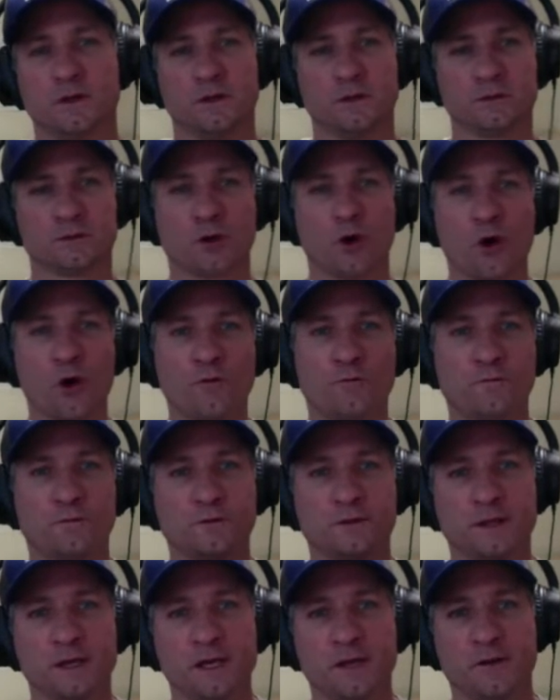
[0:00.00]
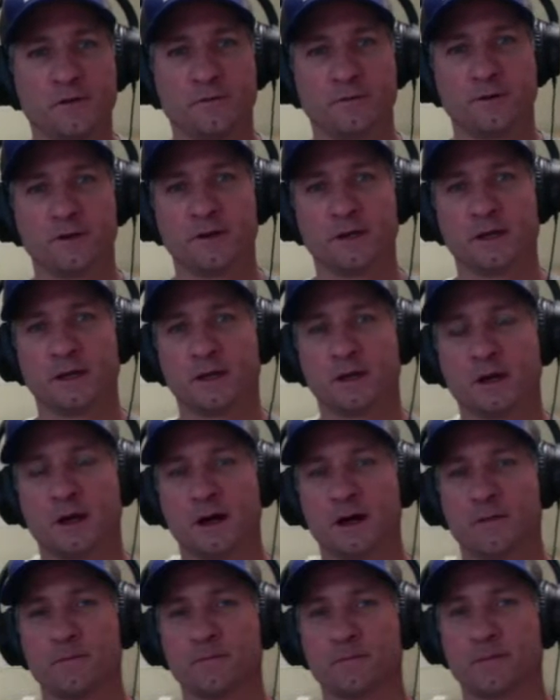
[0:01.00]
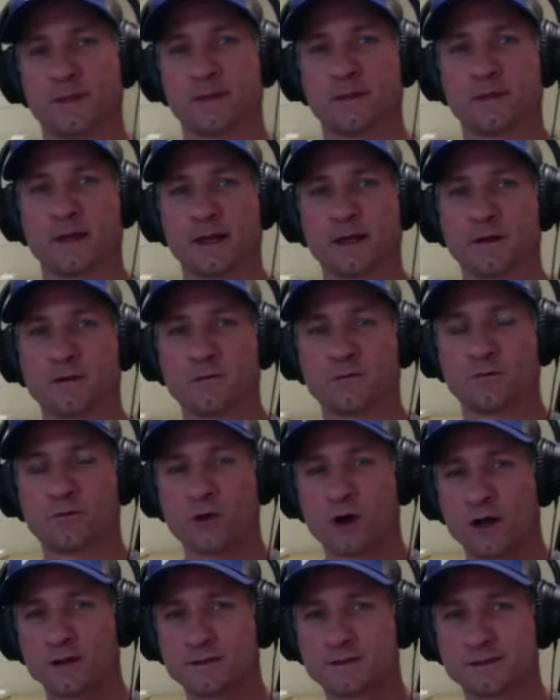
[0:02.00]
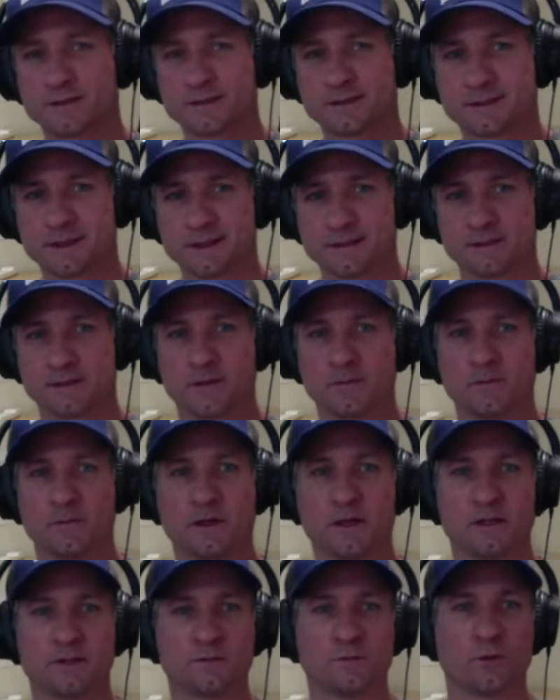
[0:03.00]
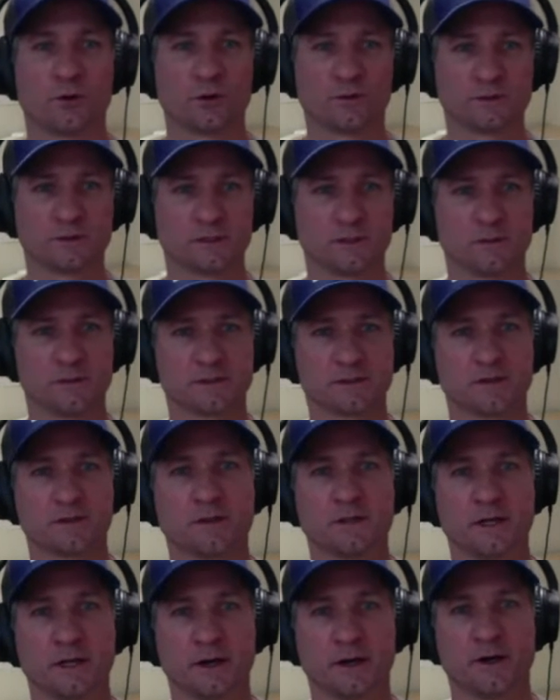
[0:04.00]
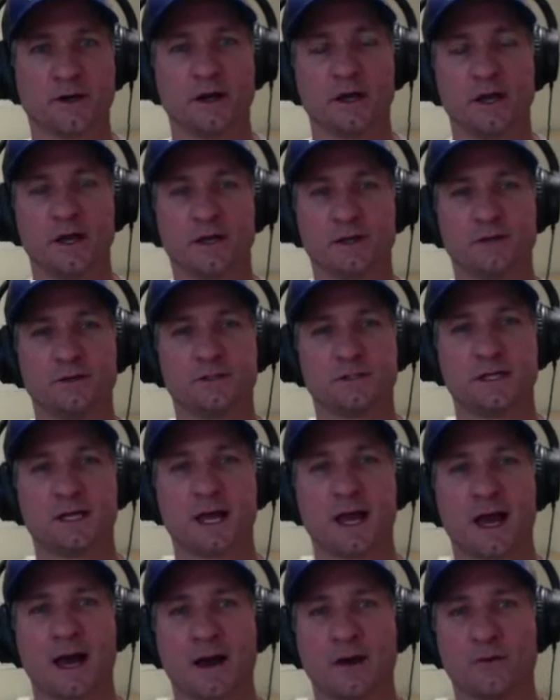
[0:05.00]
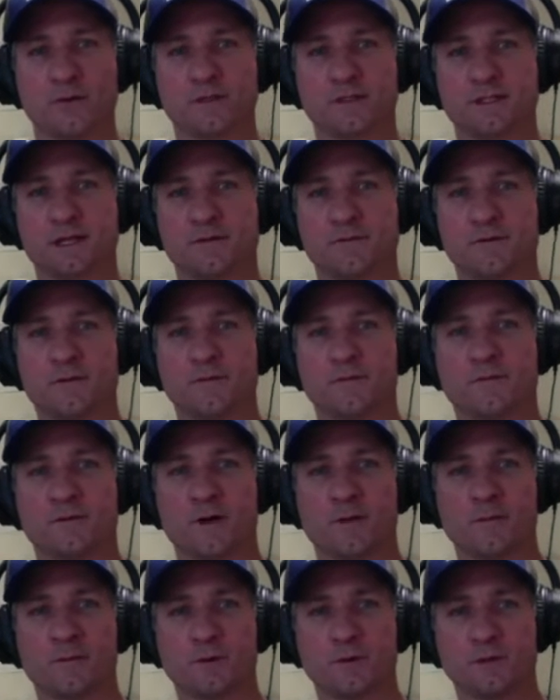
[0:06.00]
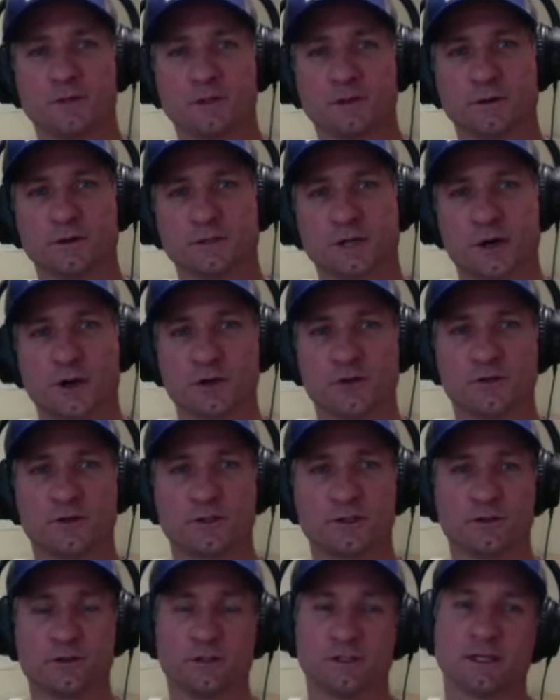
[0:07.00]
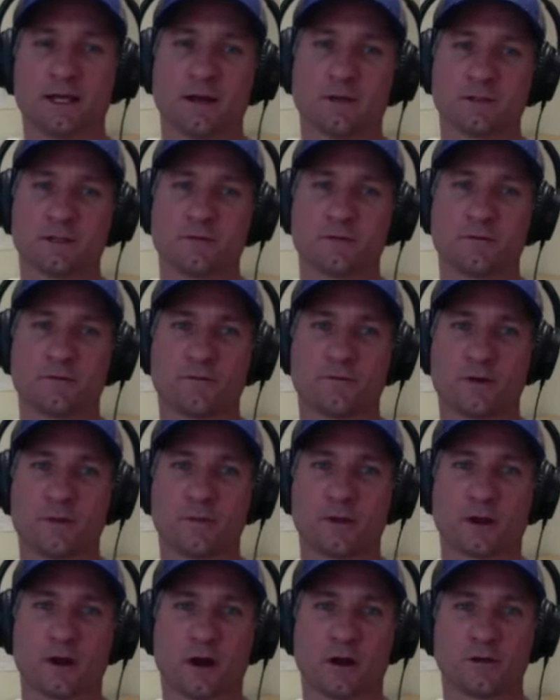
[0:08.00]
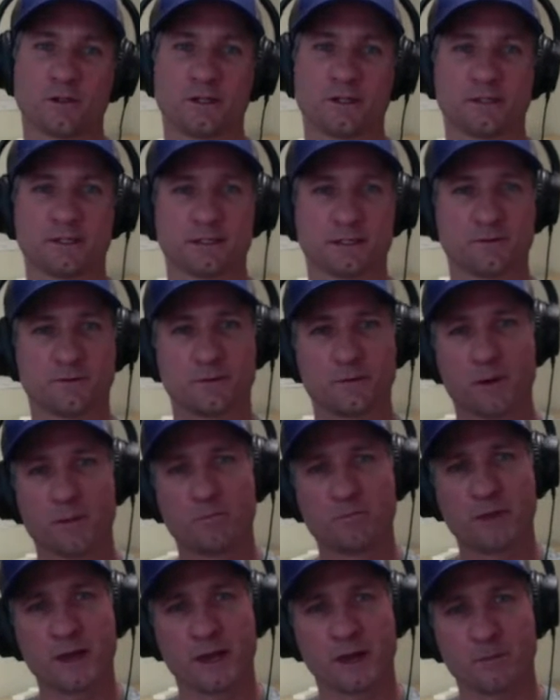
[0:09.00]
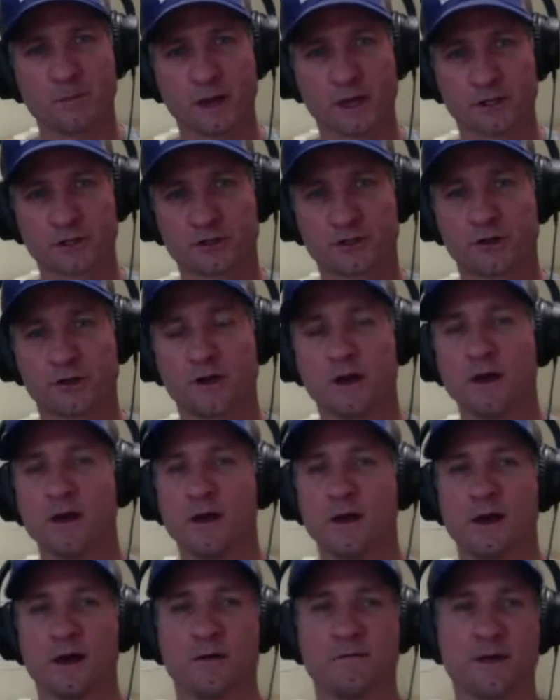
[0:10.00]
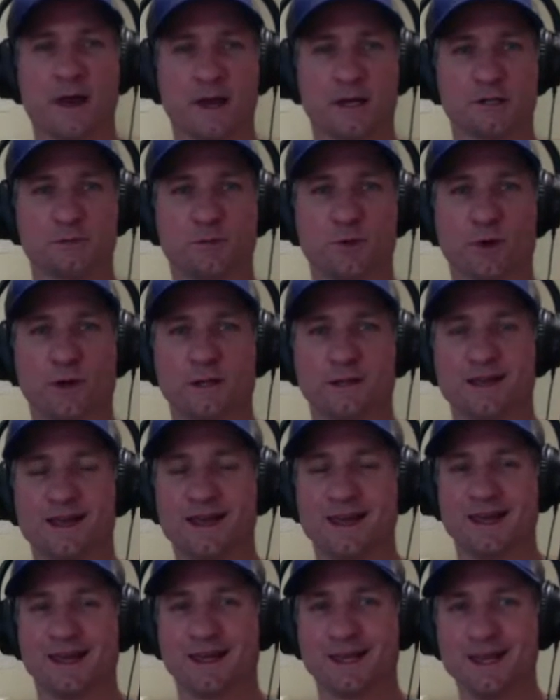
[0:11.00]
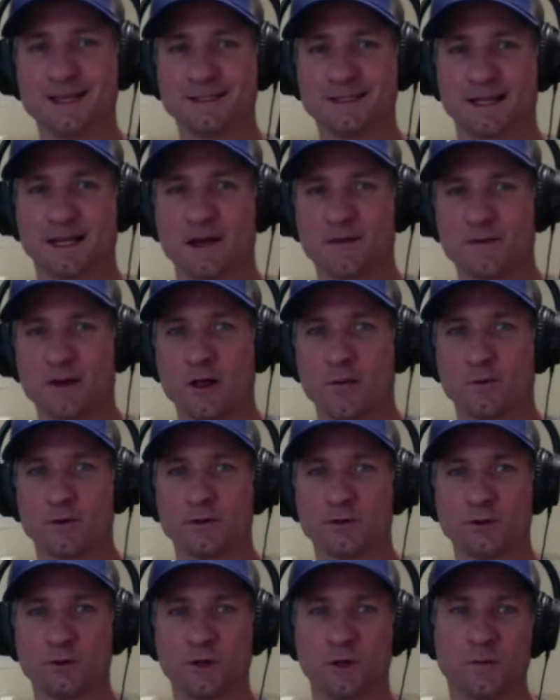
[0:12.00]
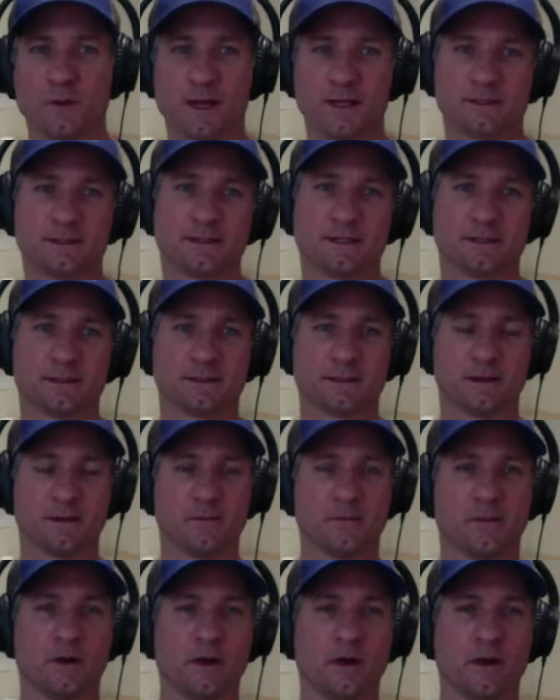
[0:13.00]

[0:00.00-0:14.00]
So hopefully you're feeling like Ross's system, his moral system, is clear. You see how it's different from the utilitarian tradition. You see how it's different from the Kantian system from a big picture vantage point. He's going to develop a duty-based system